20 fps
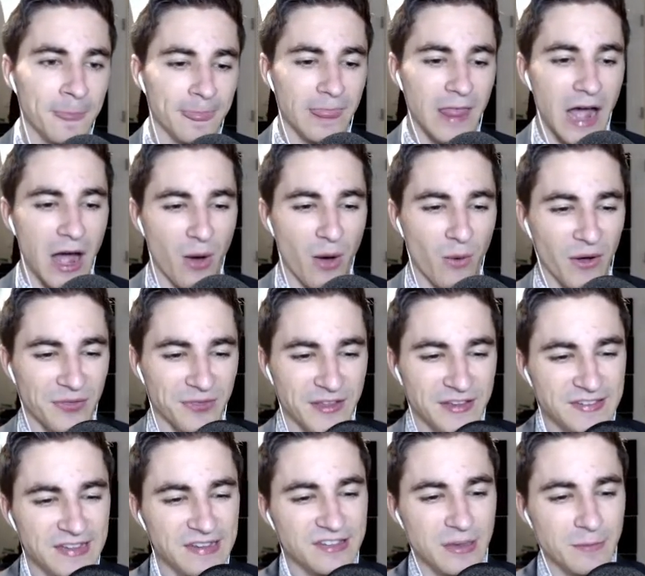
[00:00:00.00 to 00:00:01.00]
Now,
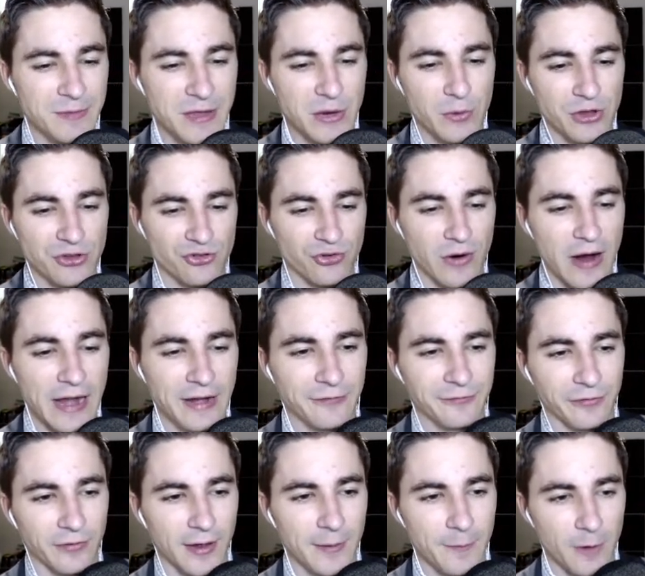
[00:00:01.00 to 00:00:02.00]
this is something we try to
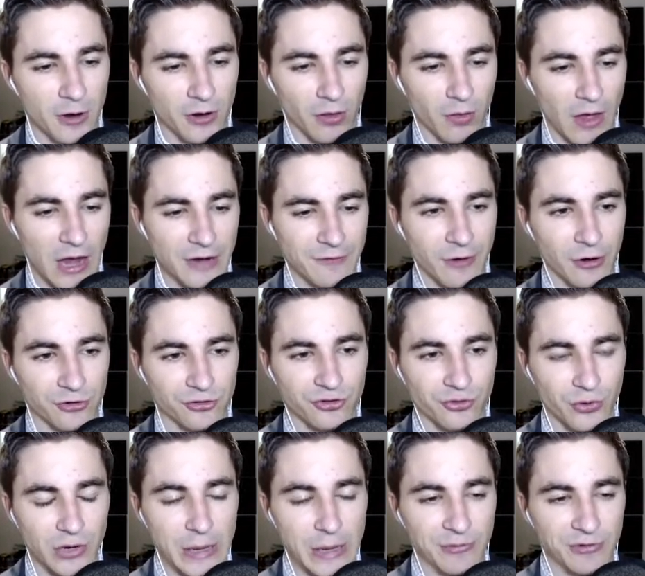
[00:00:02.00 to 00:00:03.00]
flip on a lot of our
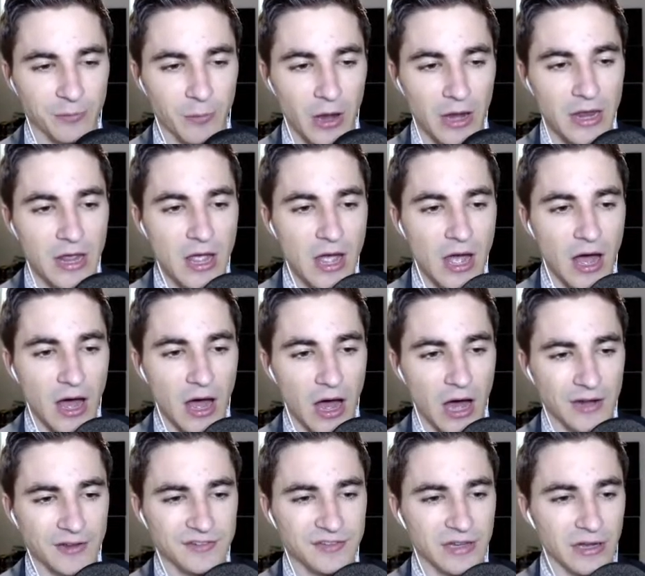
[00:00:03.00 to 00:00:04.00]
streams, but
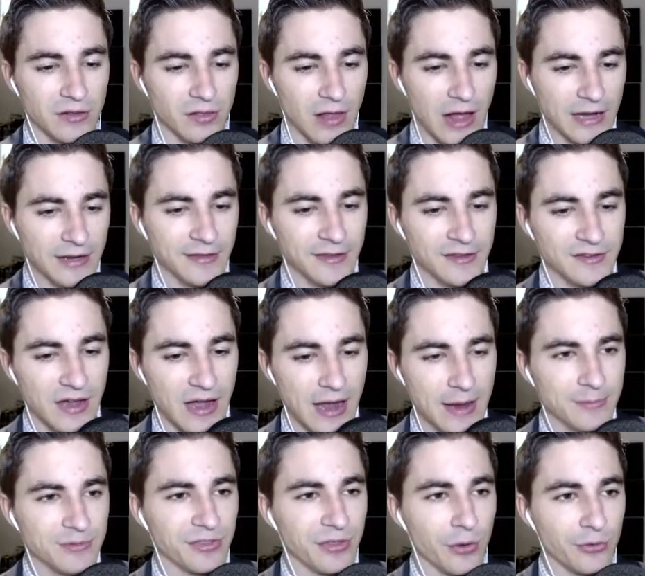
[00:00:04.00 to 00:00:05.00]
honestly, a lot of the
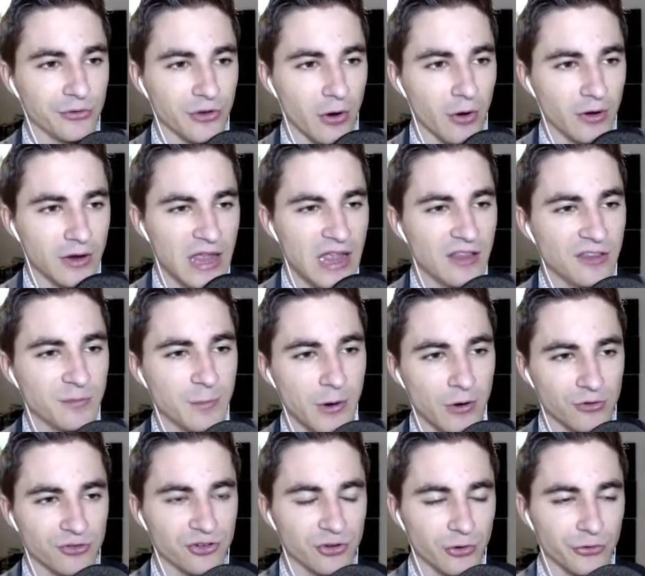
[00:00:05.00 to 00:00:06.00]
times, those Arcane
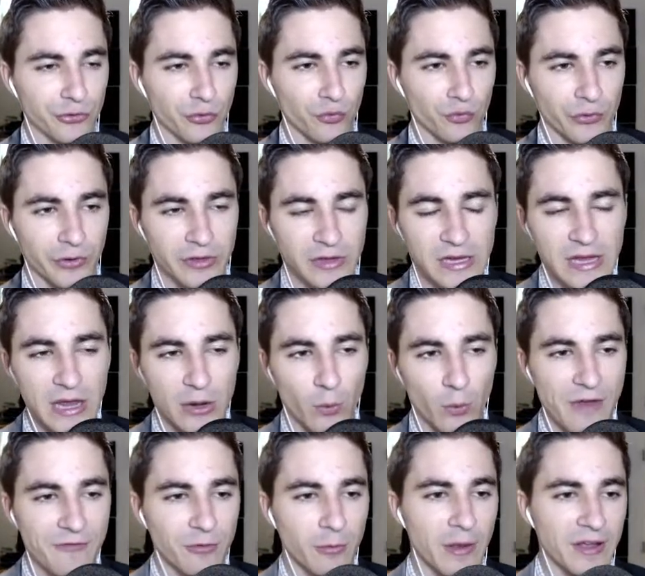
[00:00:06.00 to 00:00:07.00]
Spirit Shields really get
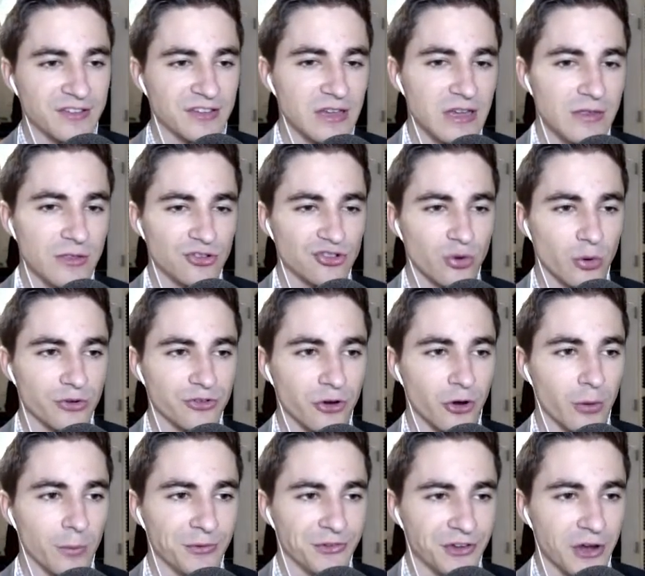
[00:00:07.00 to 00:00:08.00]
away from us in the short
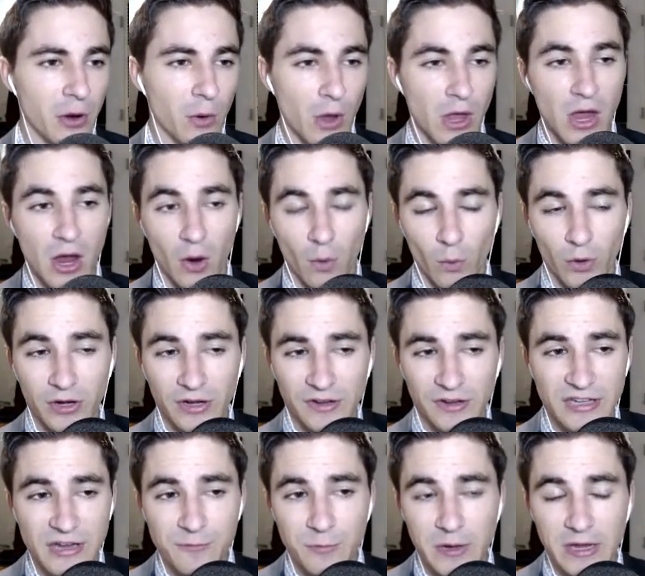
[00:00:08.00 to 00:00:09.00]
term. So we're going to
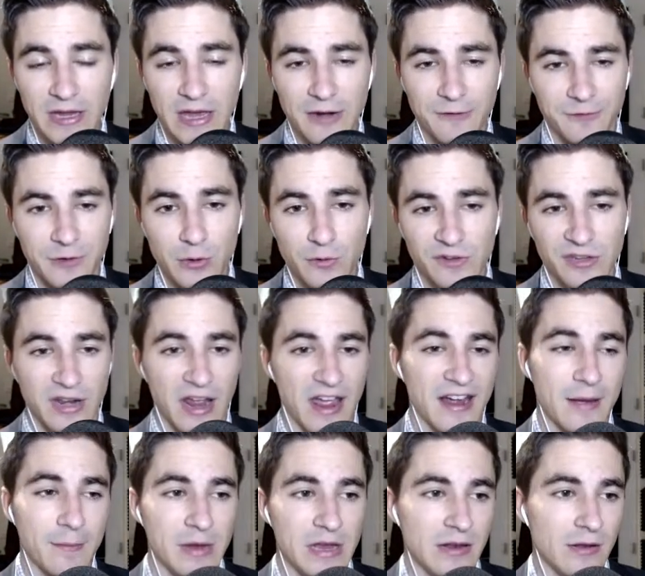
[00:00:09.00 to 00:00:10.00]
see if we can get a few today.
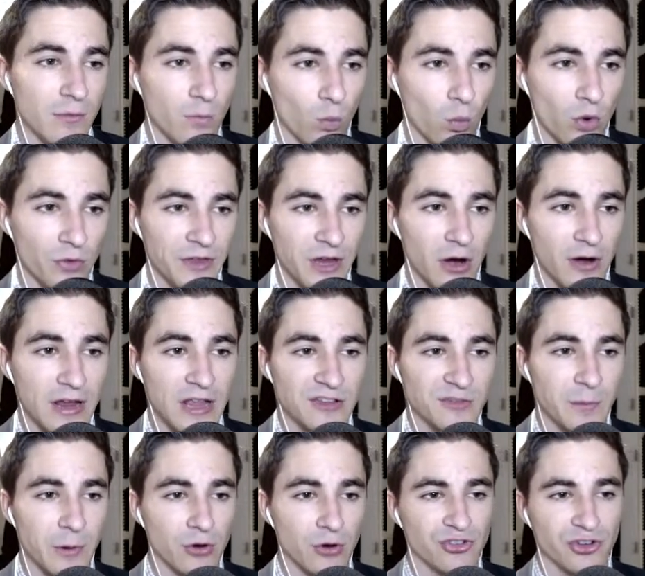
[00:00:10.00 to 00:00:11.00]
I mean, the Arcane
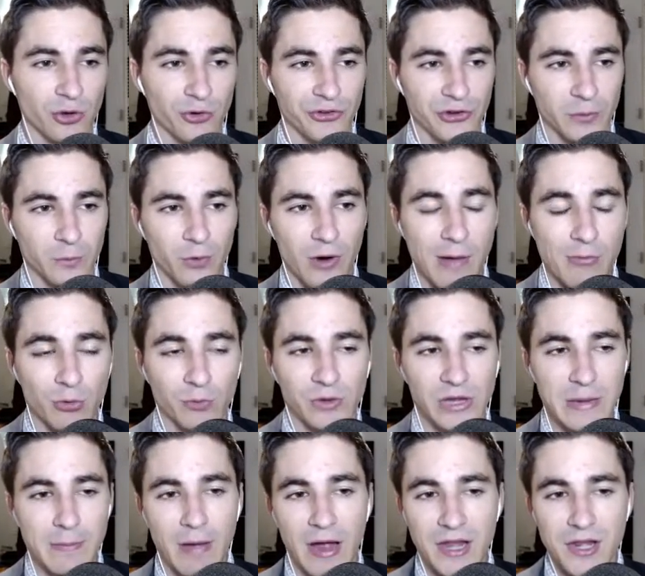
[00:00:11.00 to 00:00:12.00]
Spirit Shields are
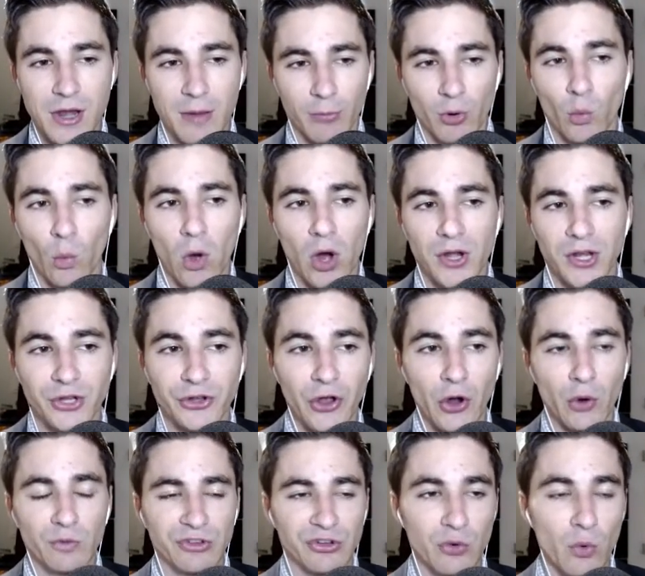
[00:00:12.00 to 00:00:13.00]
probably my #1
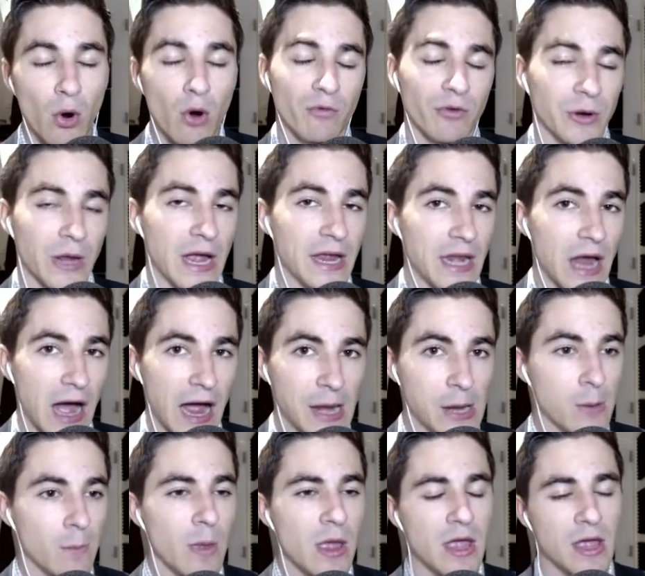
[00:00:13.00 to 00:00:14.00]
go-to overnight
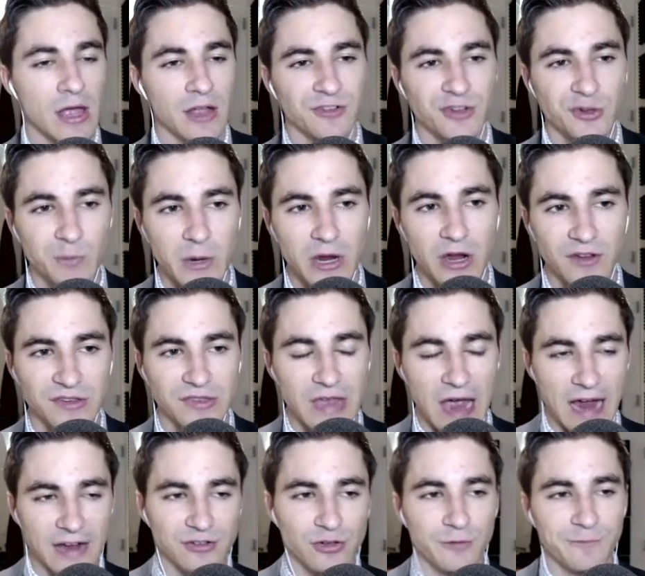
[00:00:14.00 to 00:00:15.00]
item, just because
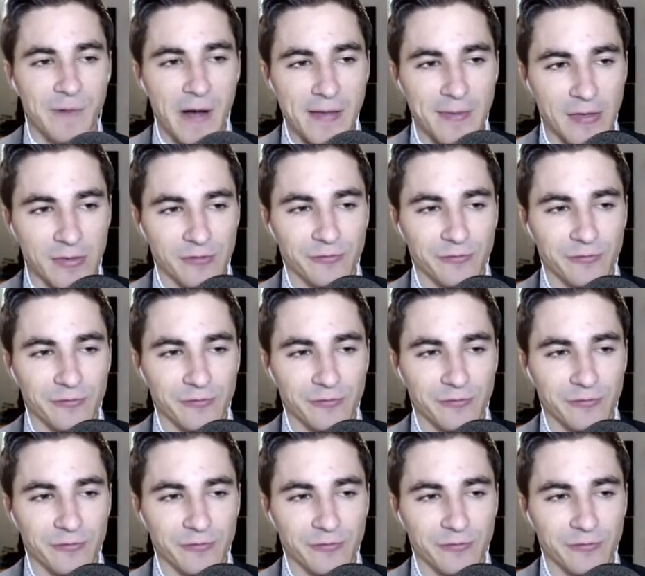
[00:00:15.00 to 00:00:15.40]
I do find that they